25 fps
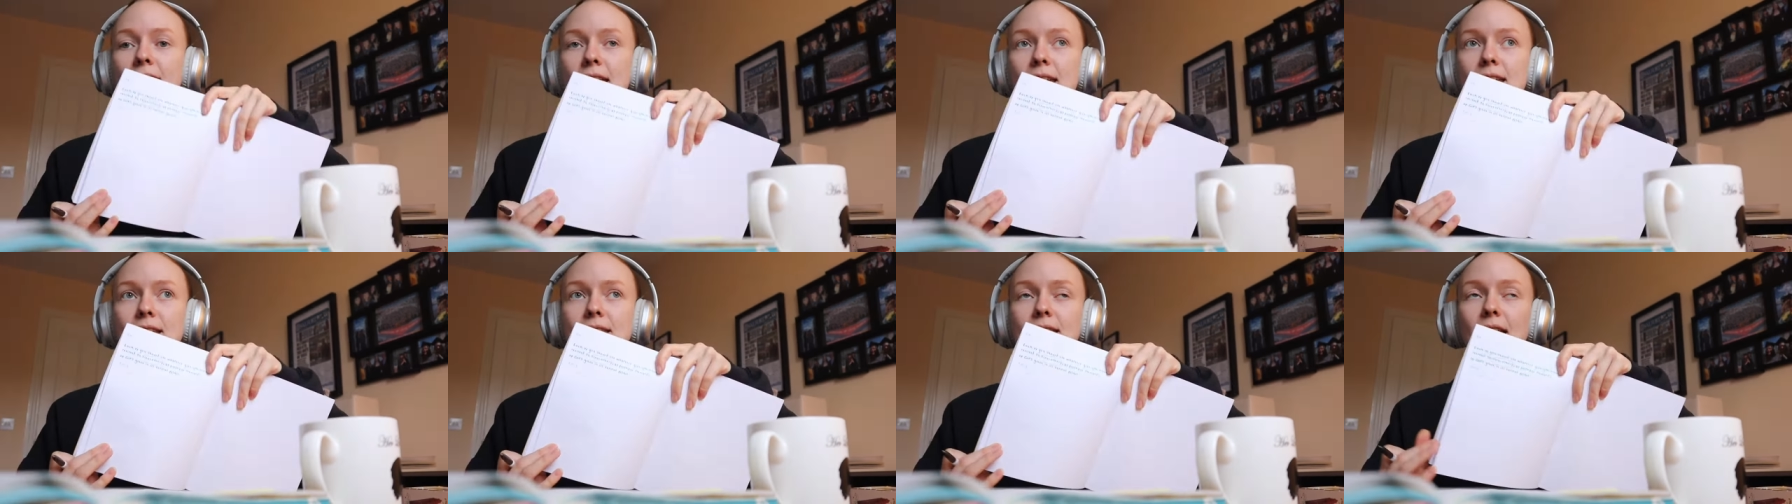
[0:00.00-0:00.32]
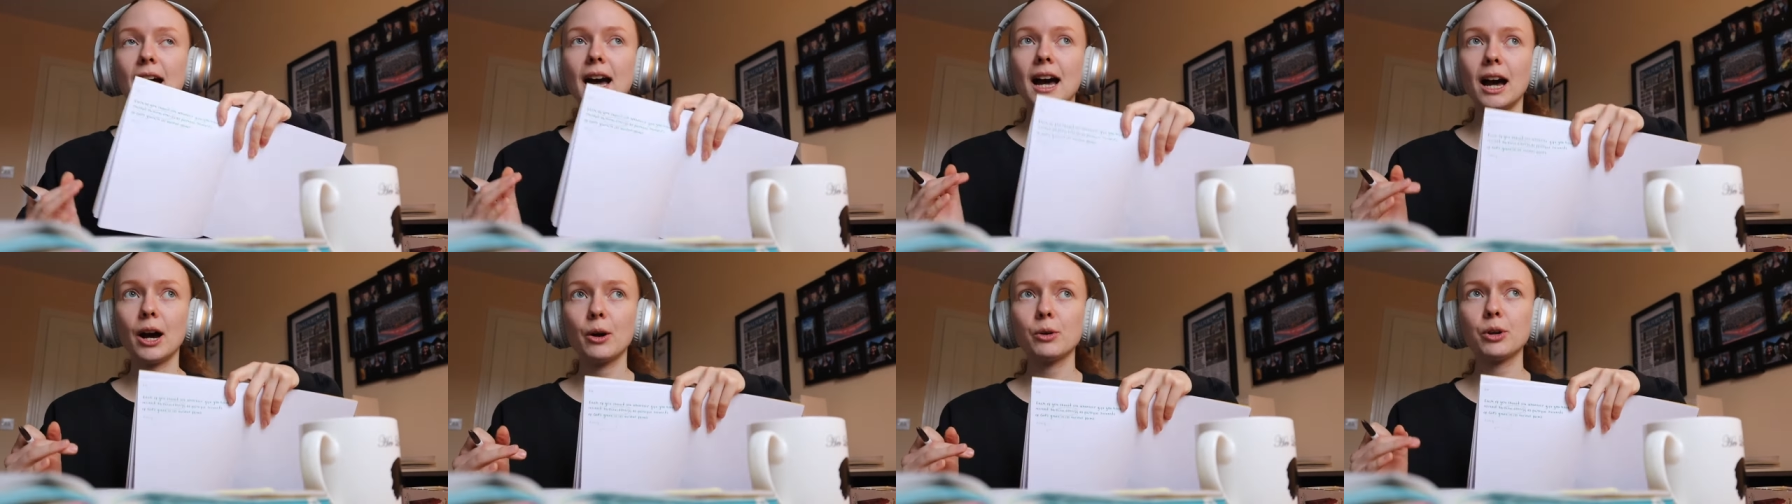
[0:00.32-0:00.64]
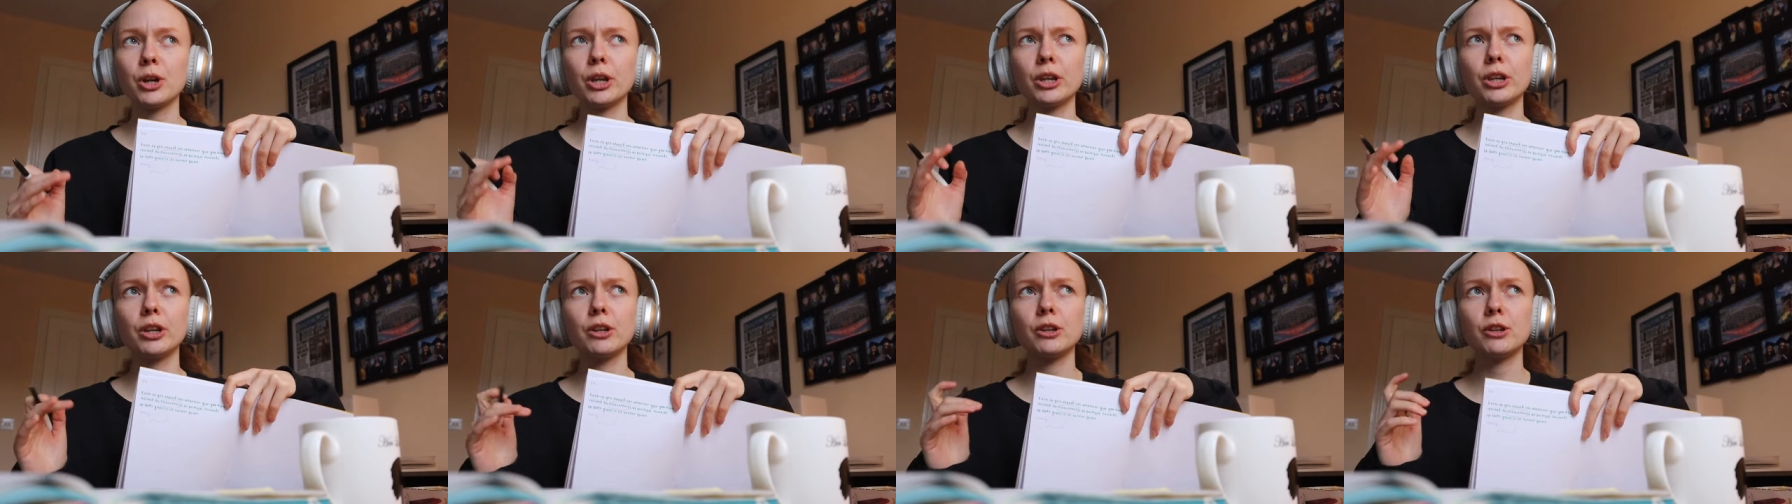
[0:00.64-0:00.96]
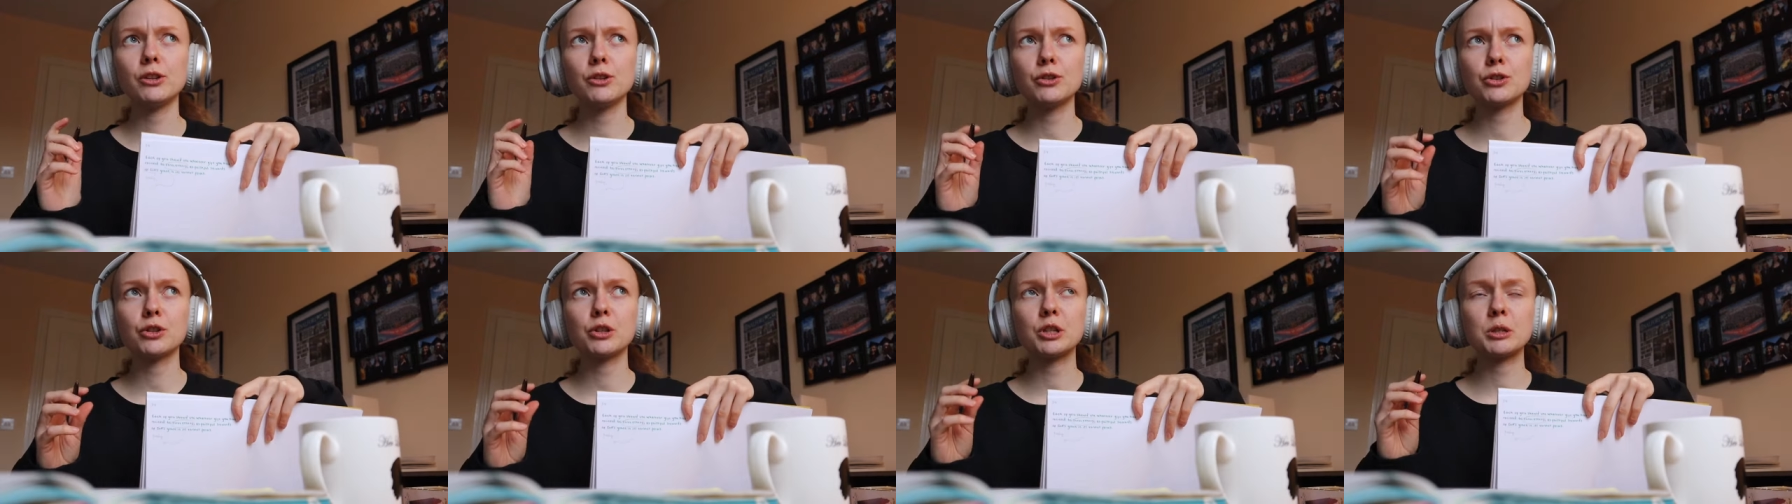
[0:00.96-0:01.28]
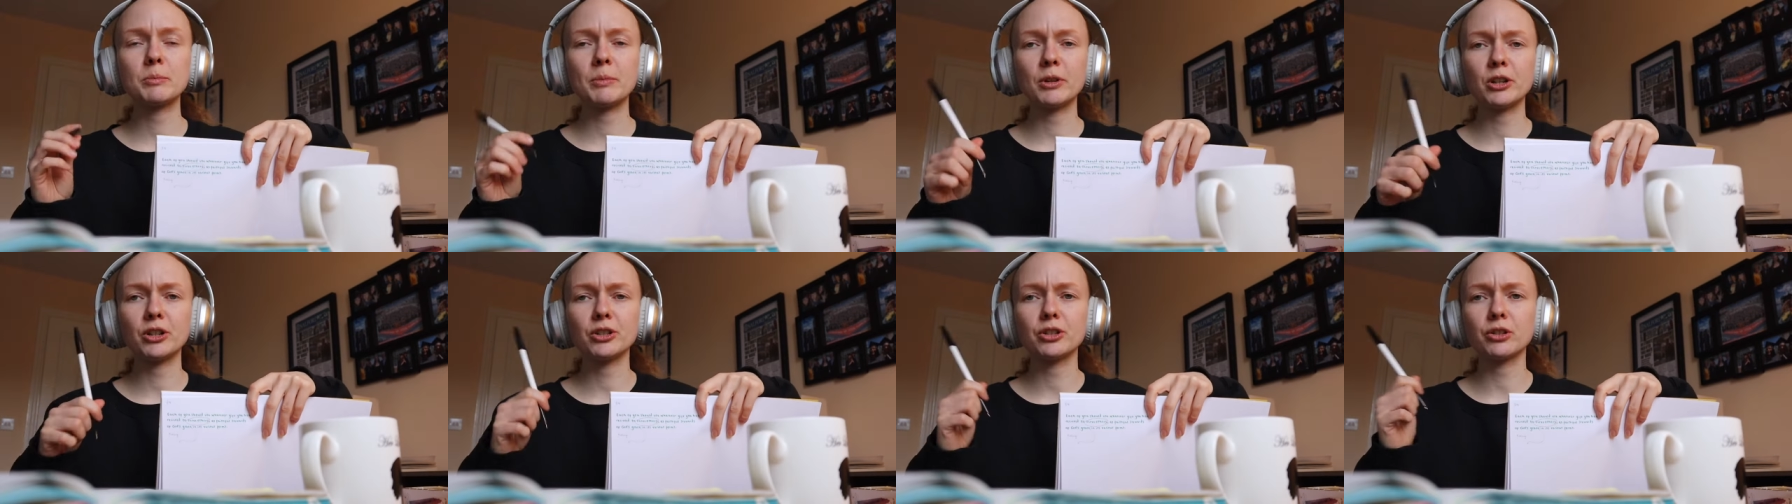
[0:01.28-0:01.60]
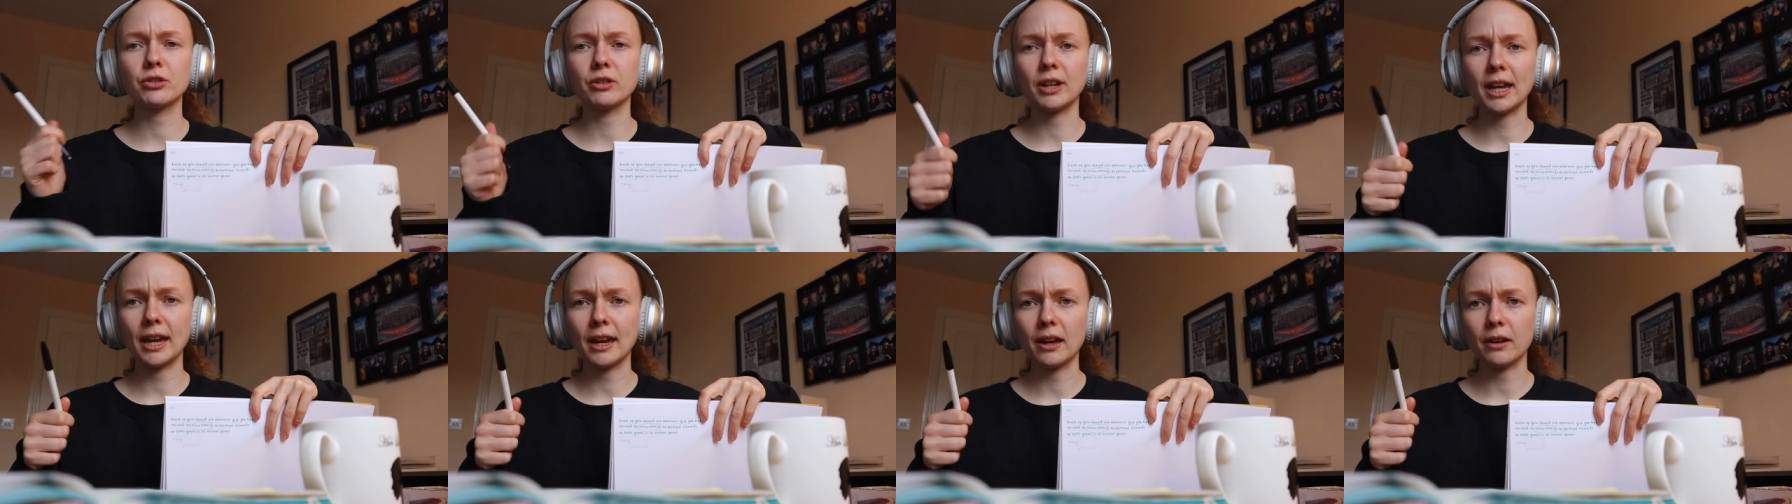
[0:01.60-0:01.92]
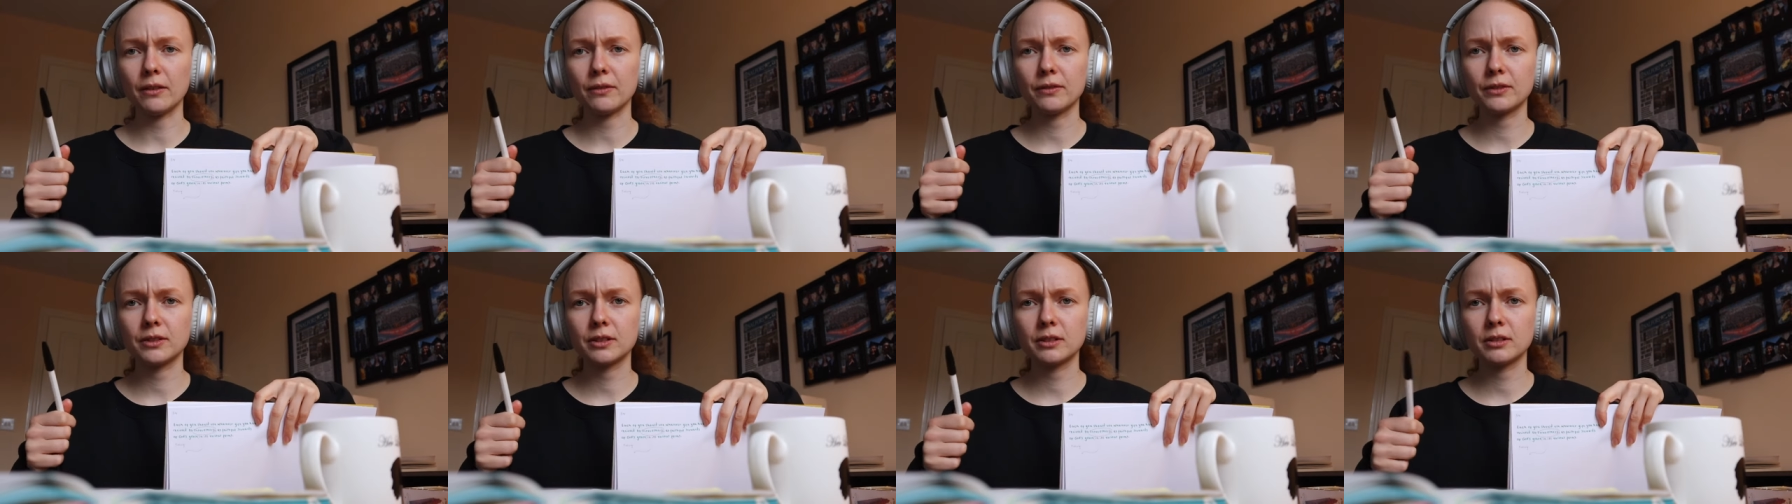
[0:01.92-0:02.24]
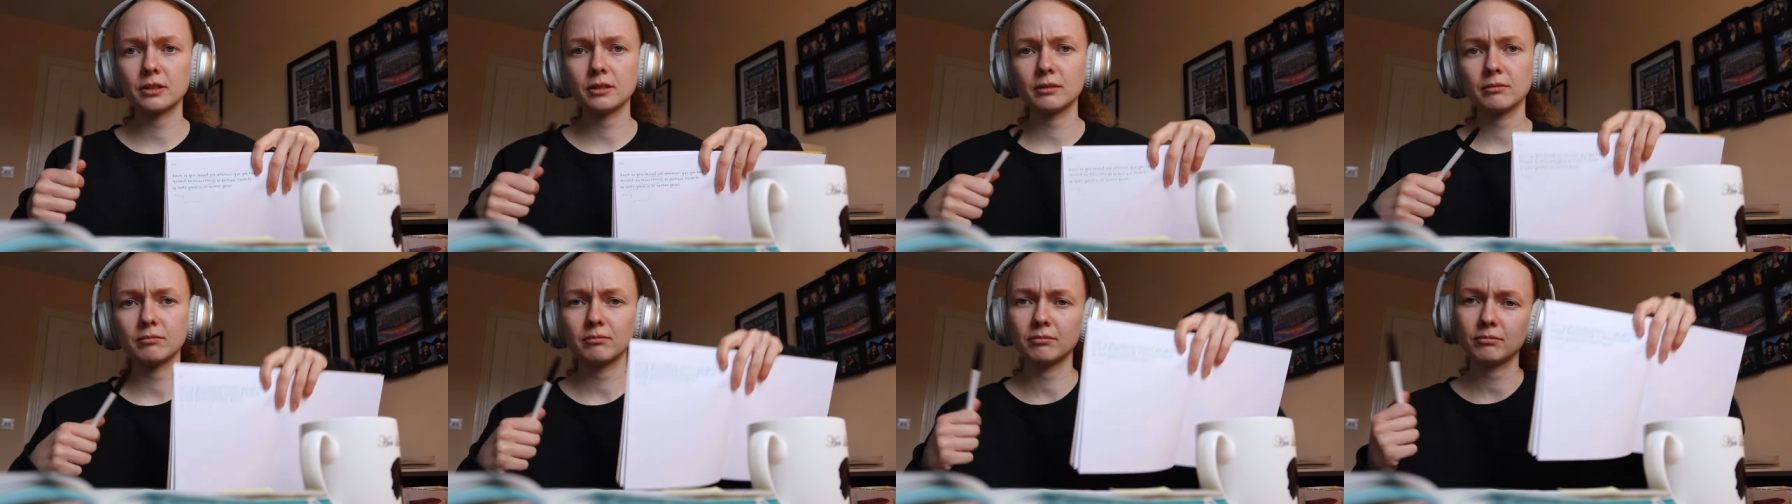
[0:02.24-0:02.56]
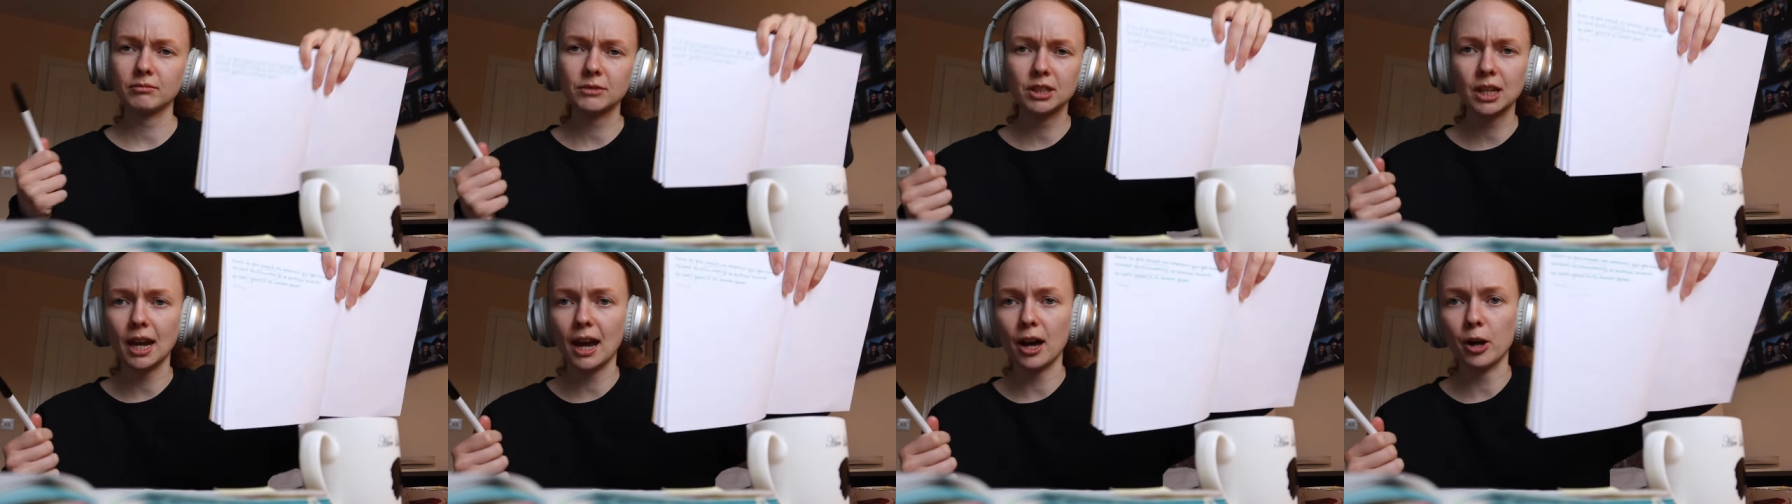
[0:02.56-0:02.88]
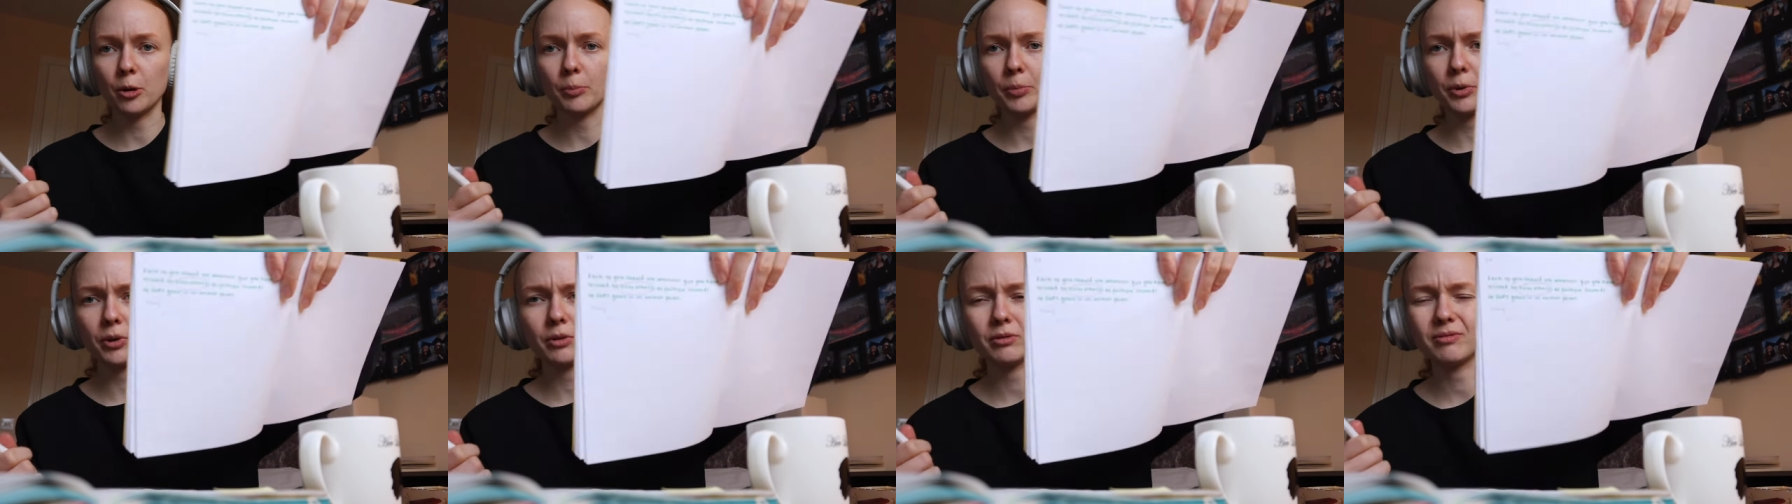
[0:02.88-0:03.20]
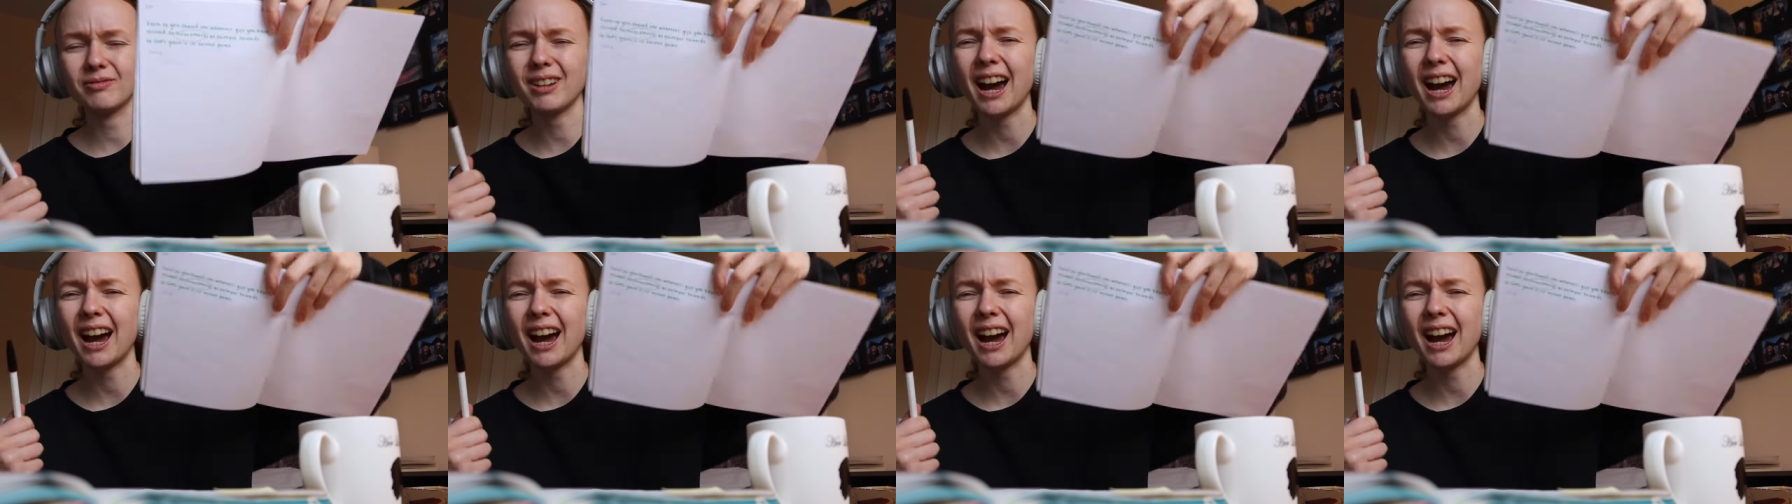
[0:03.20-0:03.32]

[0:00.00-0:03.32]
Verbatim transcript: is how can you use your spiritual gifts to help?